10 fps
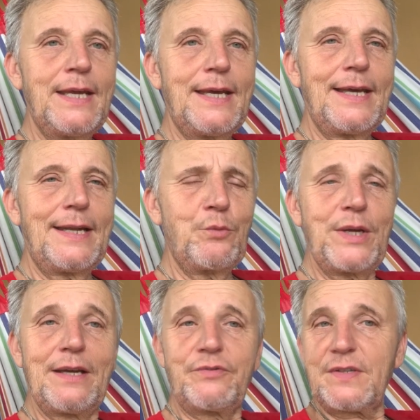And we
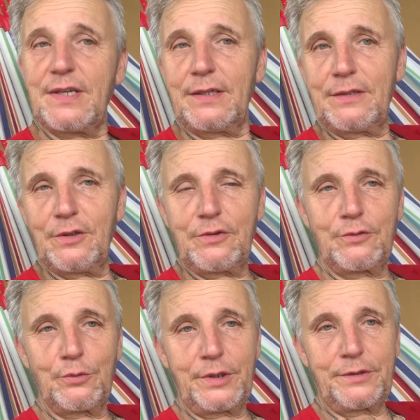have decided not to
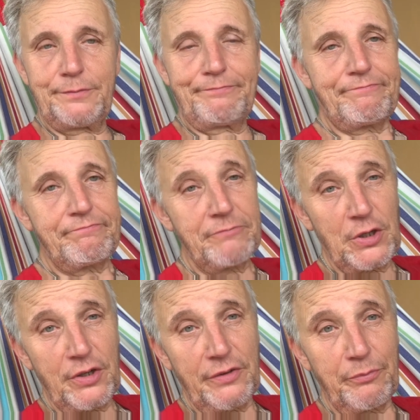do it.
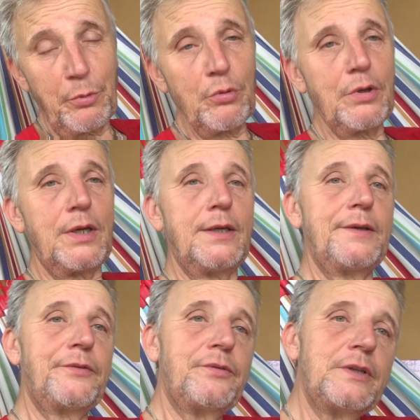Not enough
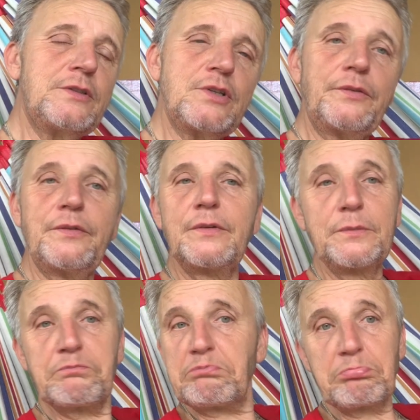bookings, it just
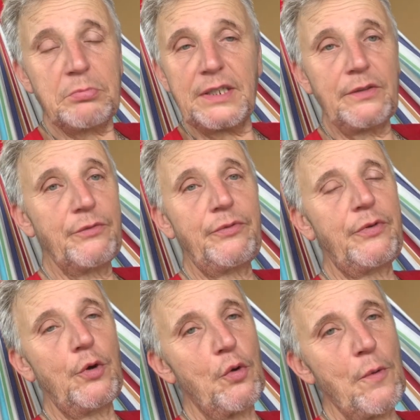didn't
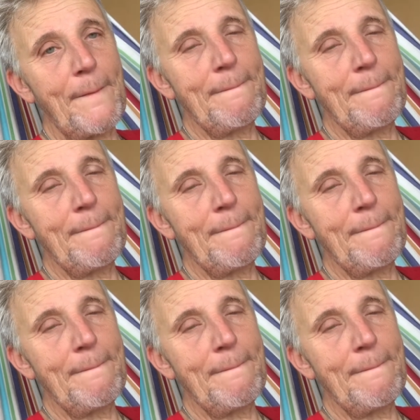flow.